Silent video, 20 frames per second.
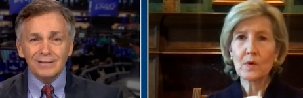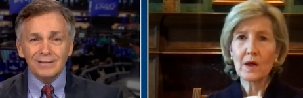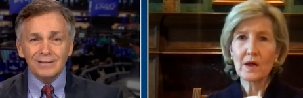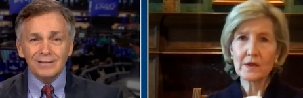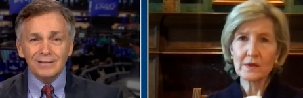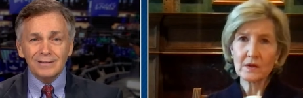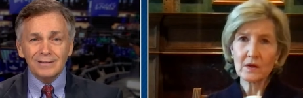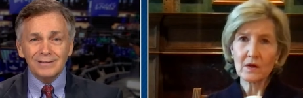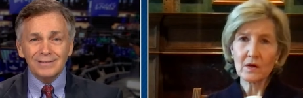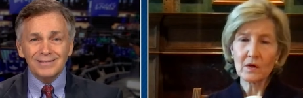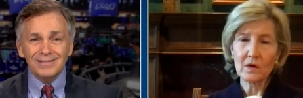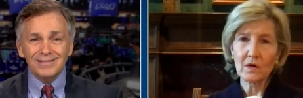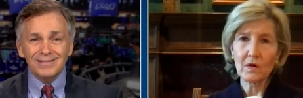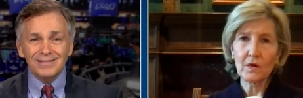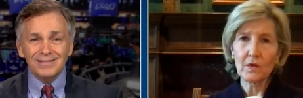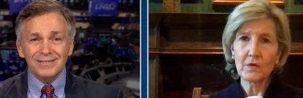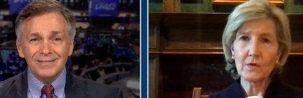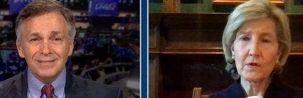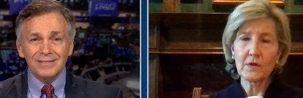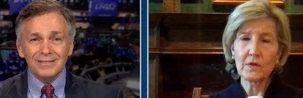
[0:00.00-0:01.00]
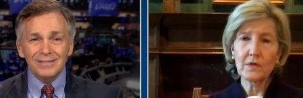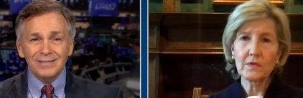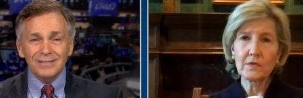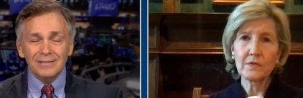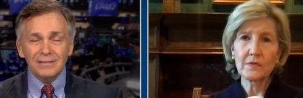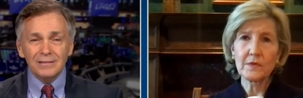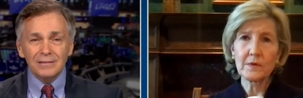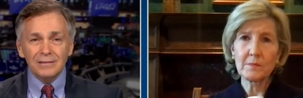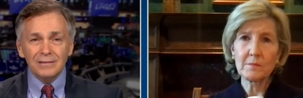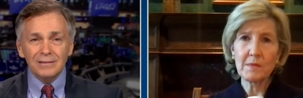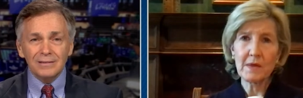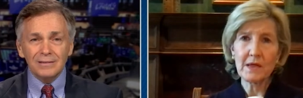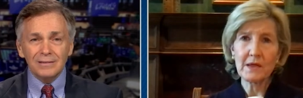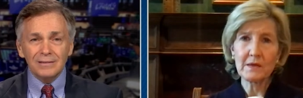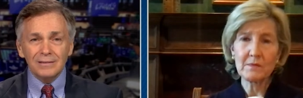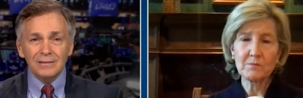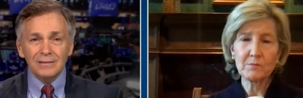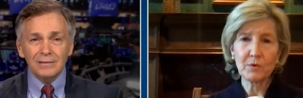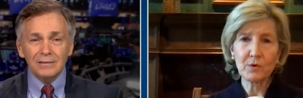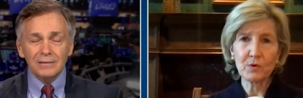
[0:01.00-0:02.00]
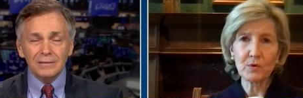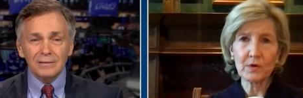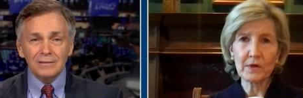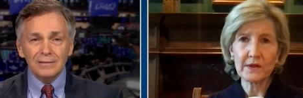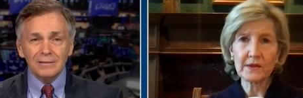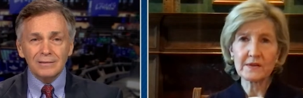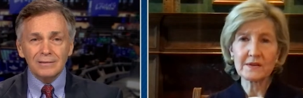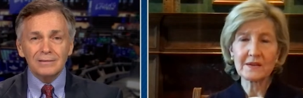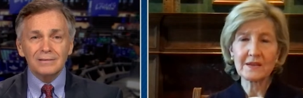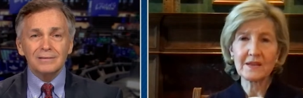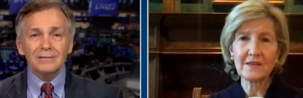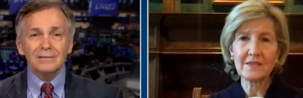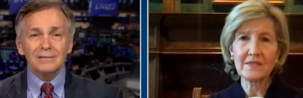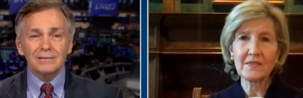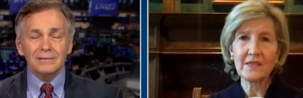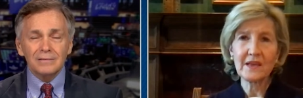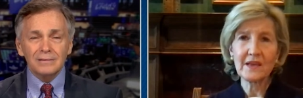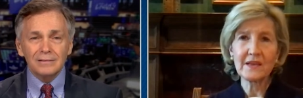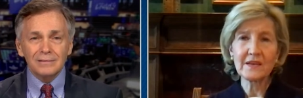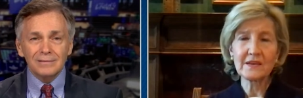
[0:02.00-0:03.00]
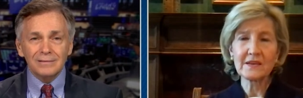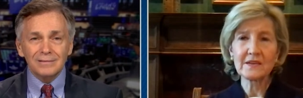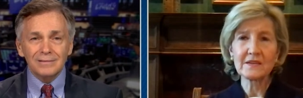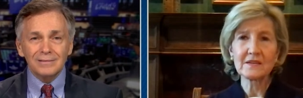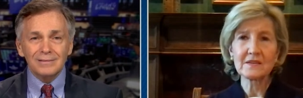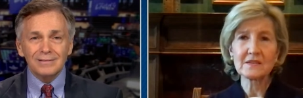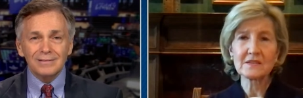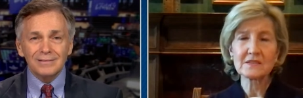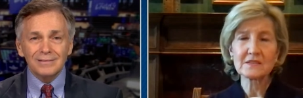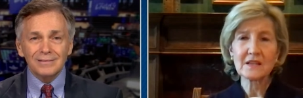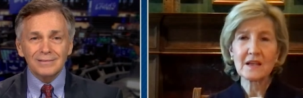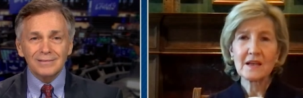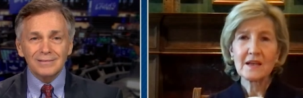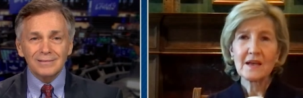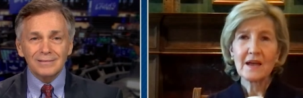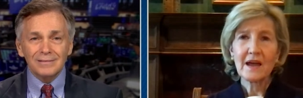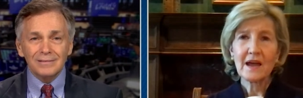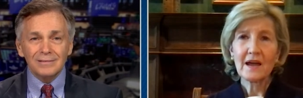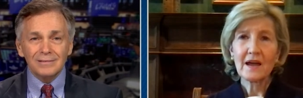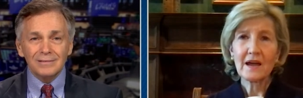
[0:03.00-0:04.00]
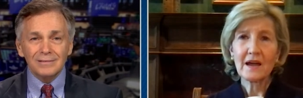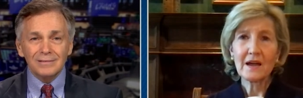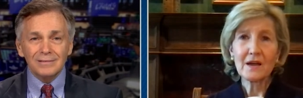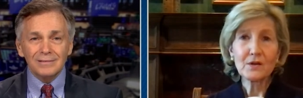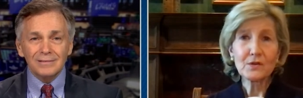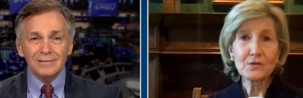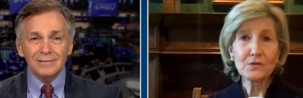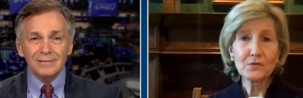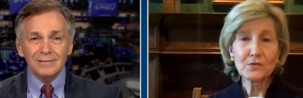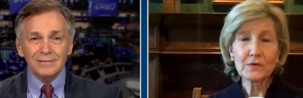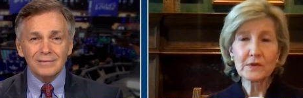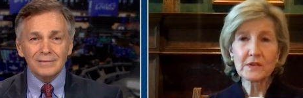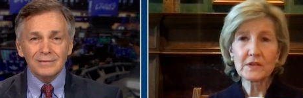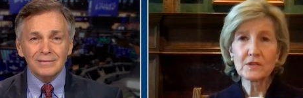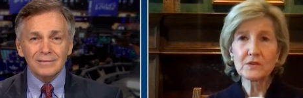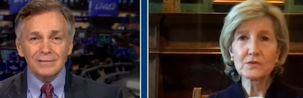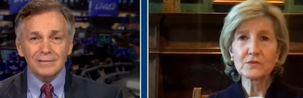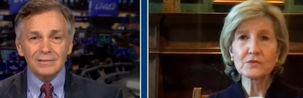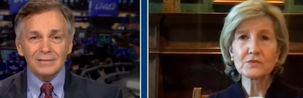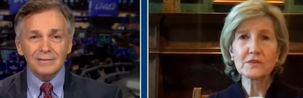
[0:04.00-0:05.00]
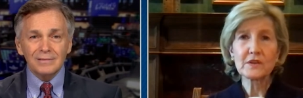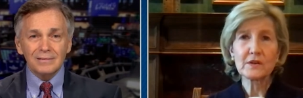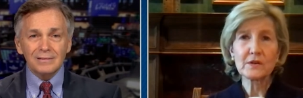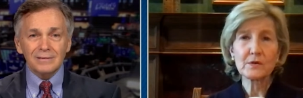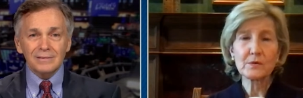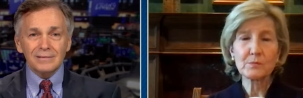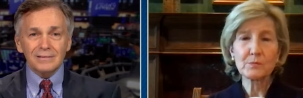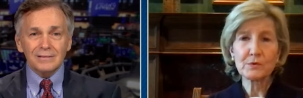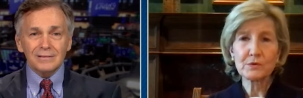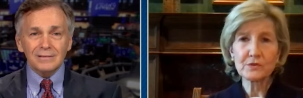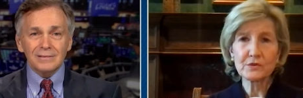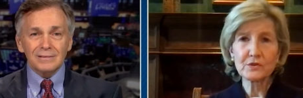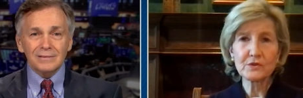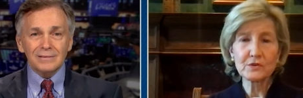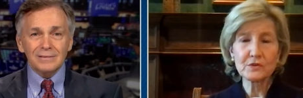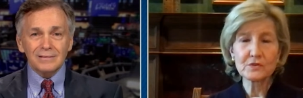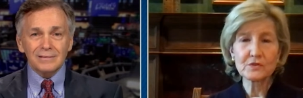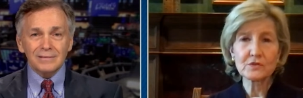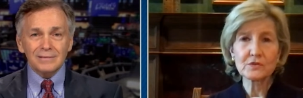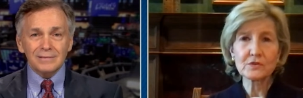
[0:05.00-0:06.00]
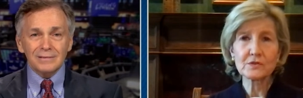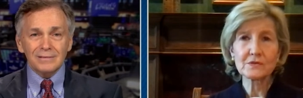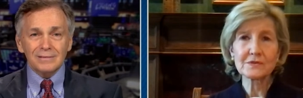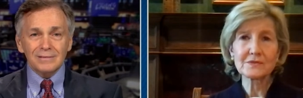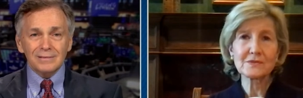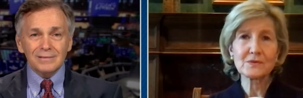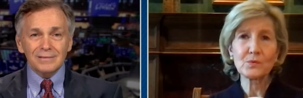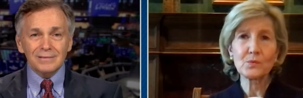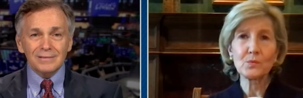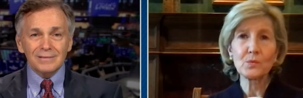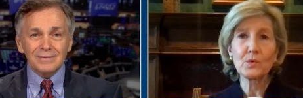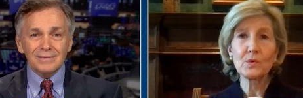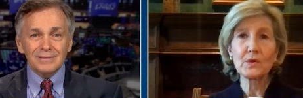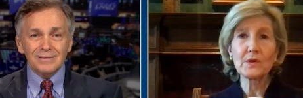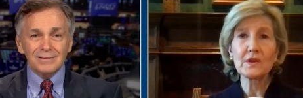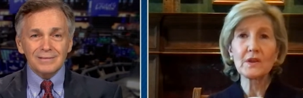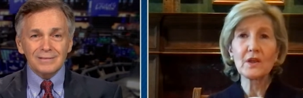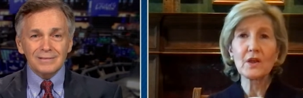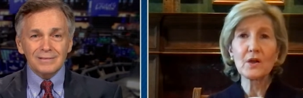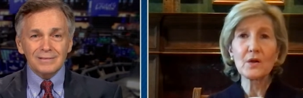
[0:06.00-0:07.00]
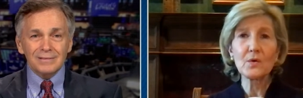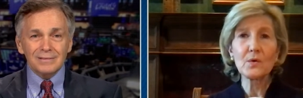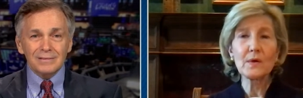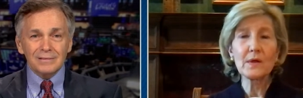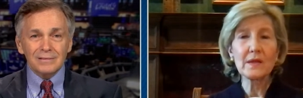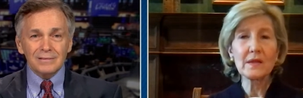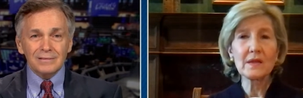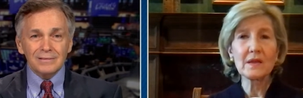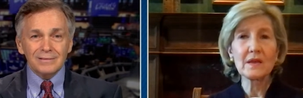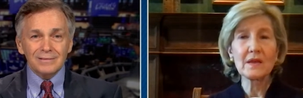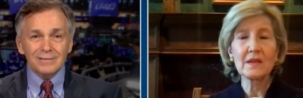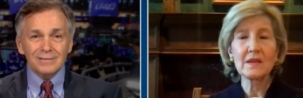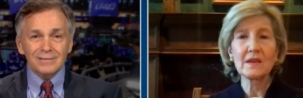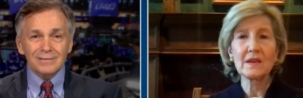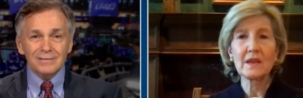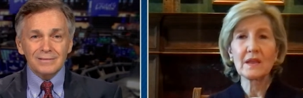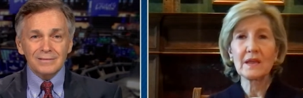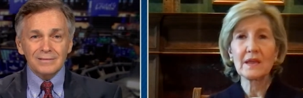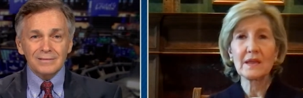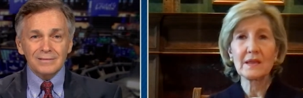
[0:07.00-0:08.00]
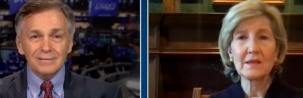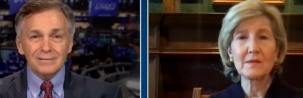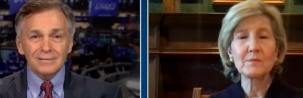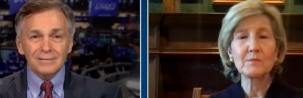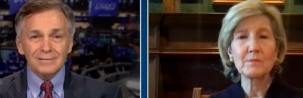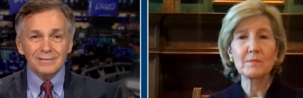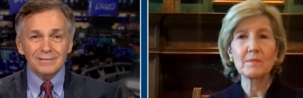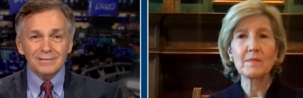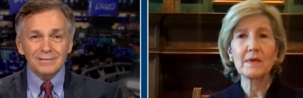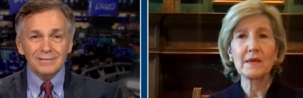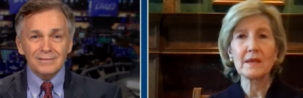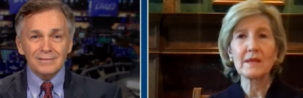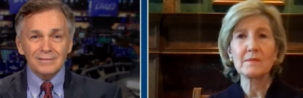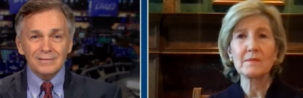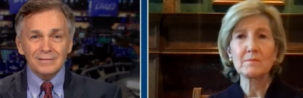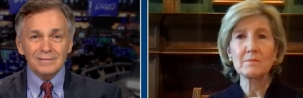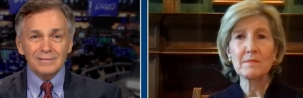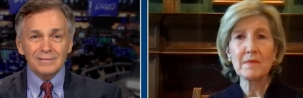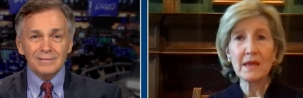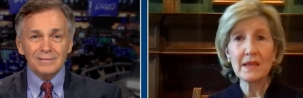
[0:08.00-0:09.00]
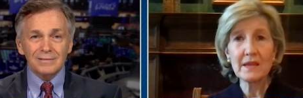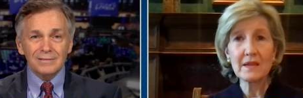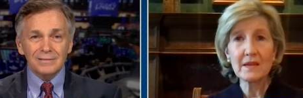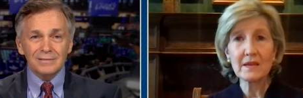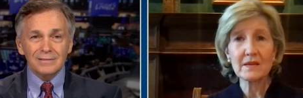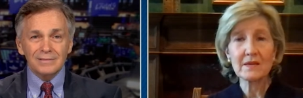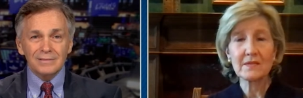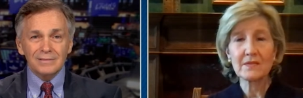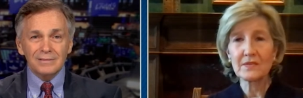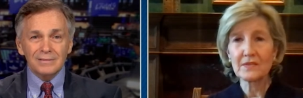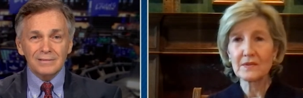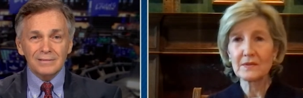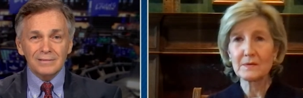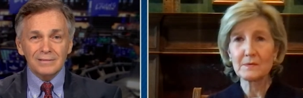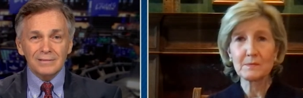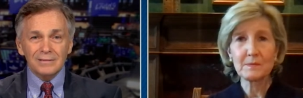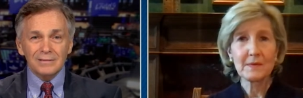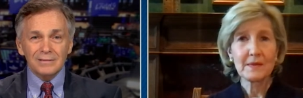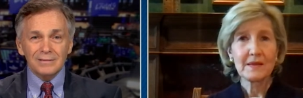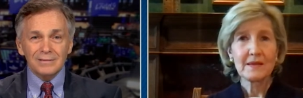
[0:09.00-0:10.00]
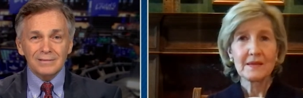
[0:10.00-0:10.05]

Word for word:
Speaker 1: right on the main point, and that is our drillers, our producers would go in and and make the